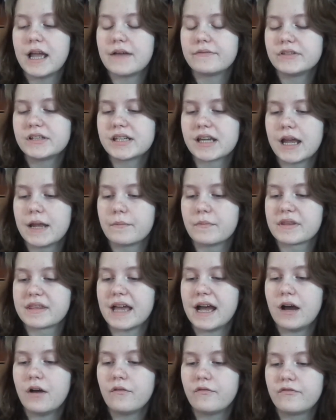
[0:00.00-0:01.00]
Every time
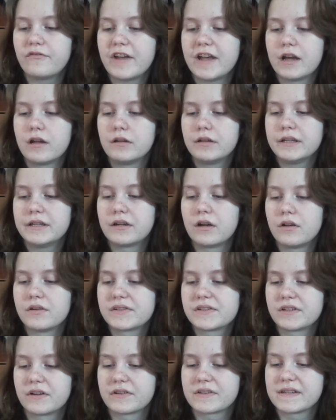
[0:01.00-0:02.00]
without fail, it
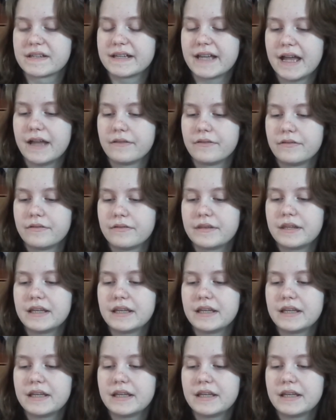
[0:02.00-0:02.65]
all starts again.